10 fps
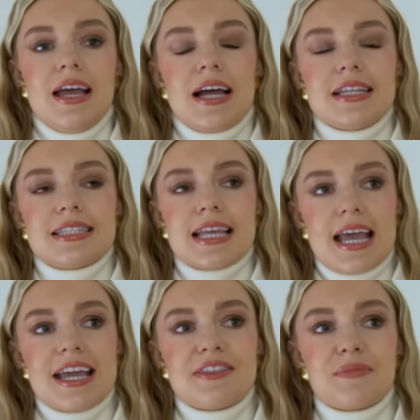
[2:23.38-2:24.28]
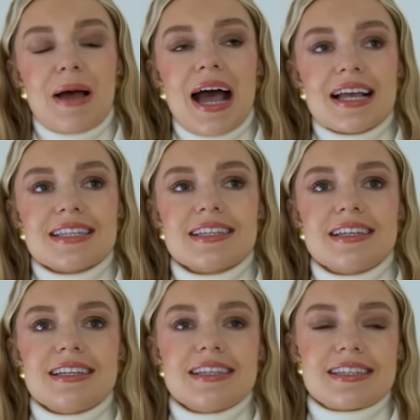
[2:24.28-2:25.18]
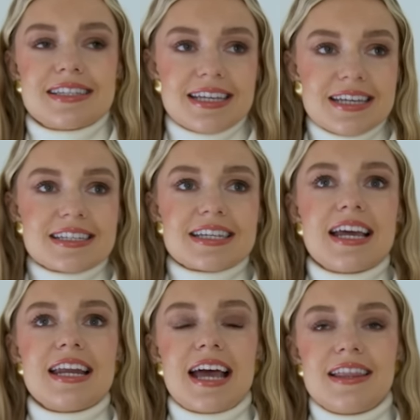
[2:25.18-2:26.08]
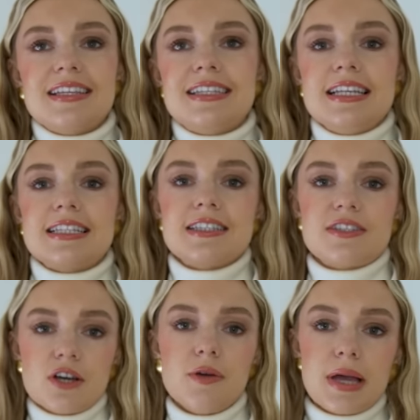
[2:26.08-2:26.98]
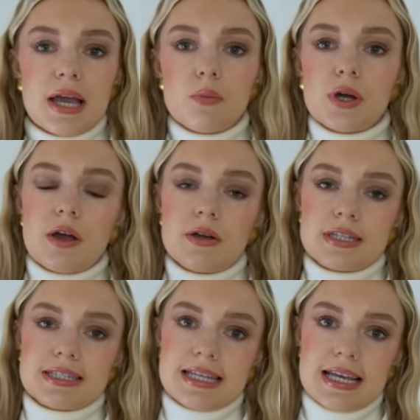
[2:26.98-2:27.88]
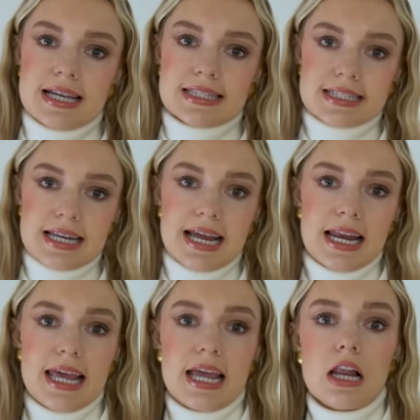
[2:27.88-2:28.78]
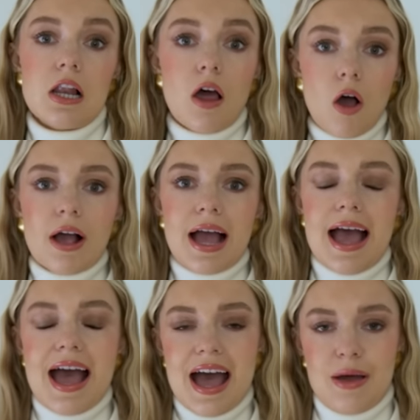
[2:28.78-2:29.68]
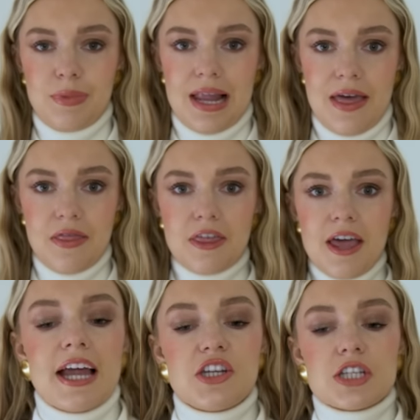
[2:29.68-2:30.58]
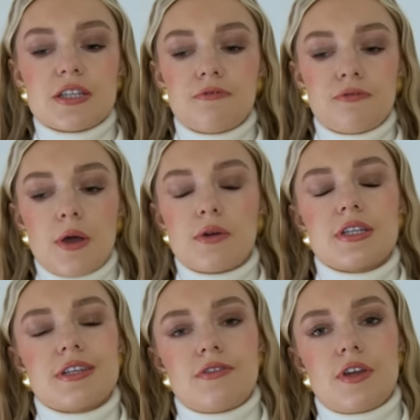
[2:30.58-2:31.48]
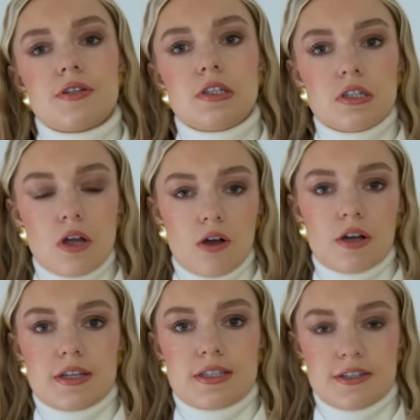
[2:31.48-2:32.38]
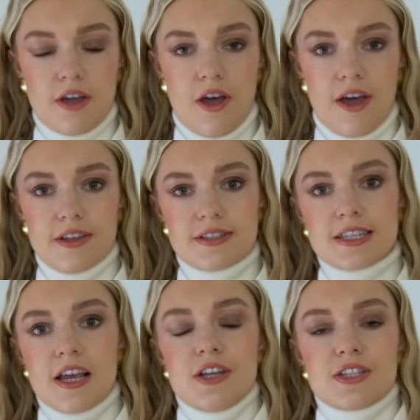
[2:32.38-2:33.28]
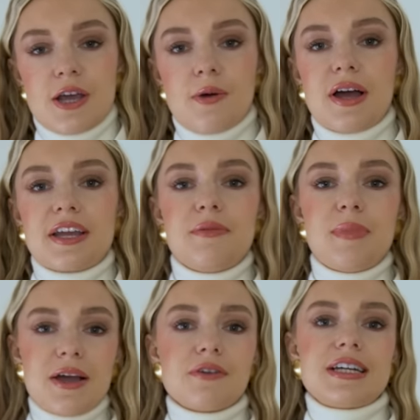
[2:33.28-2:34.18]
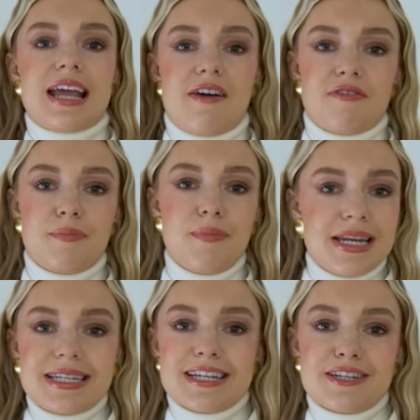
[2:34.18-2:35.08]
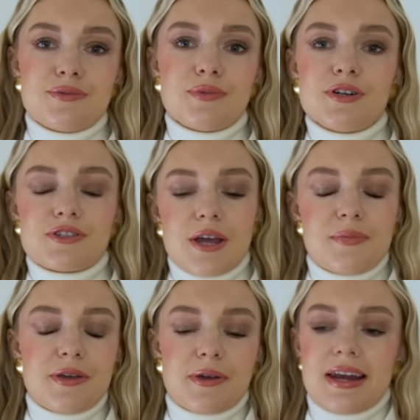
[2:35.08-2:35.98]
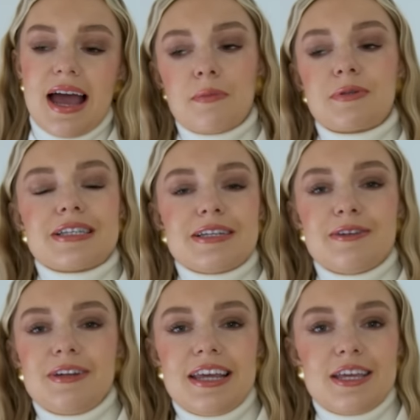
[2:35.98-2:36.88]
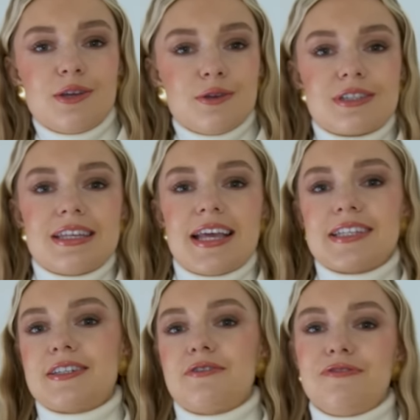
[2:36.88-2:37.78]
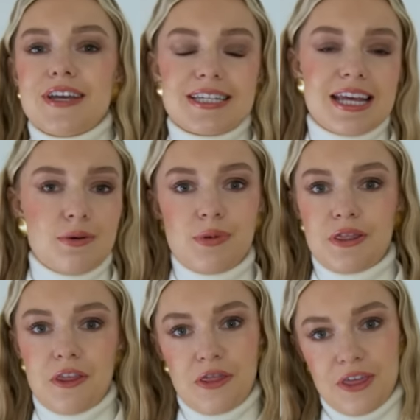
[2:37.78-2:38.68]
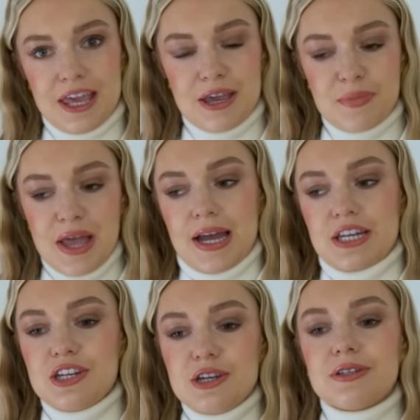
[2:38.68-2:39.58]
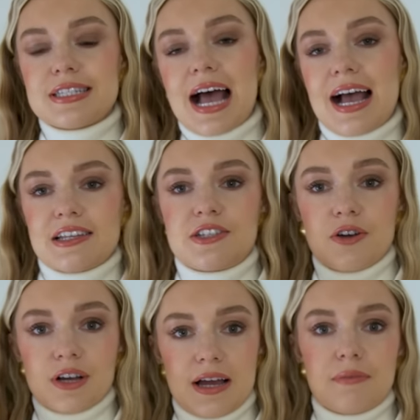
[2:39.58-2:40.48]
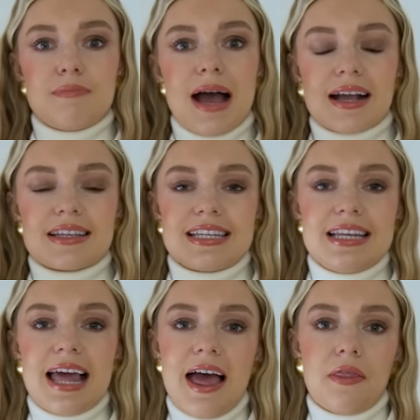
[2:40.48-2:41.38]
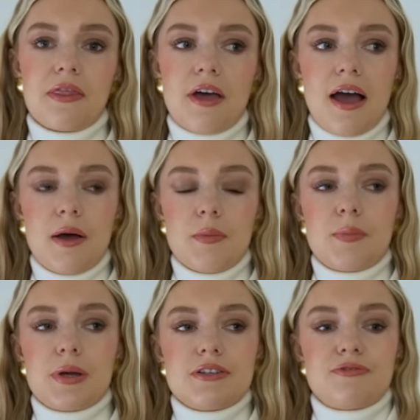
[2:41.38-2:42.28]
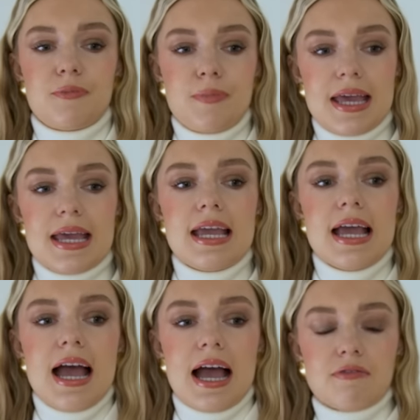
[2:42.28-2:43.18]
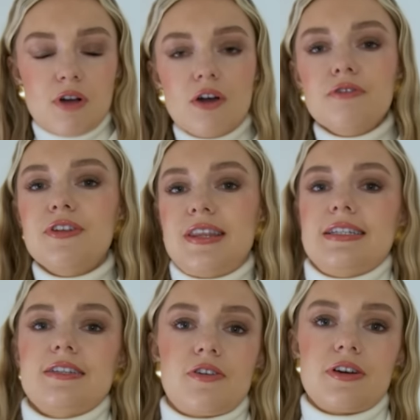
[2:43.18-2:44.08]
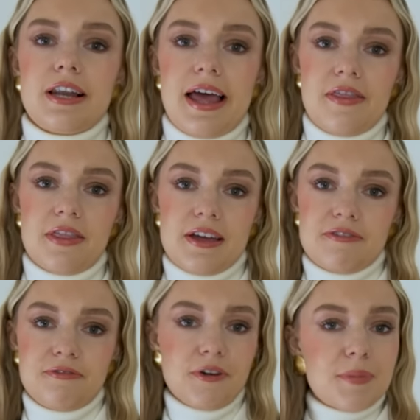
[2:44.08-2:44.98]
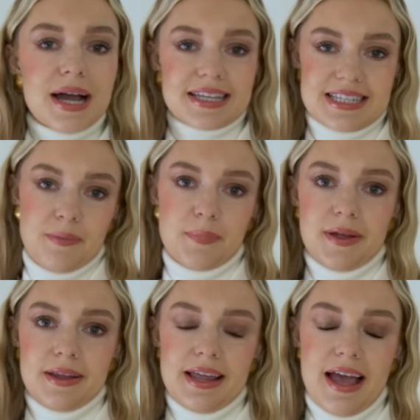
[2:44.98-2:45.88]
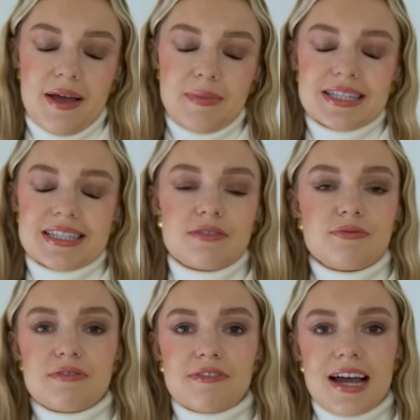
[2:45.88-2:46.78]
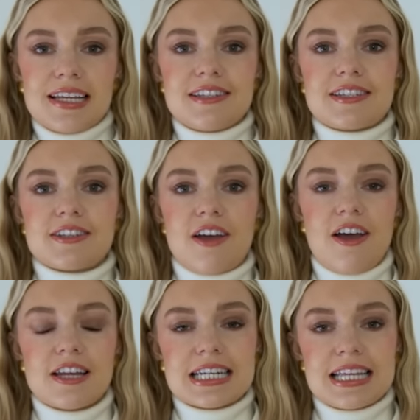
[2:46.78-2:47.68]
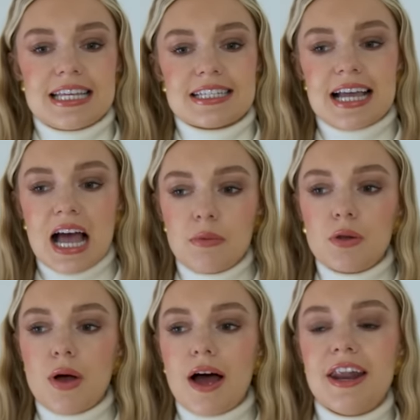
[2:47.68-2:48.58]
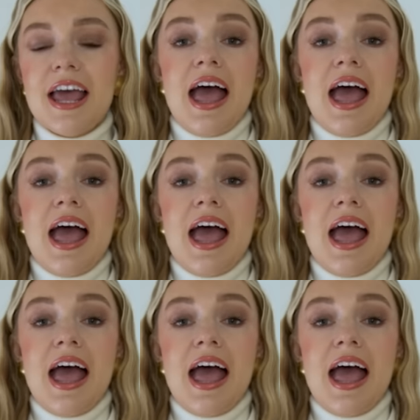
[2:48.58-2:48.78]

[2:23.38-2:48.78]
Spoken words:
I'd say the past season and the seasons coming, we're going to see a slightly longer hem length, and just a focus on those longer skirts. So you may already have a midi in your wardrobe. You can absolutely use this to fit in with the theme and use that as your kind of maxi length. But for me, I've gone for this longer length. For my example, it's this River Island skirt, this camel one.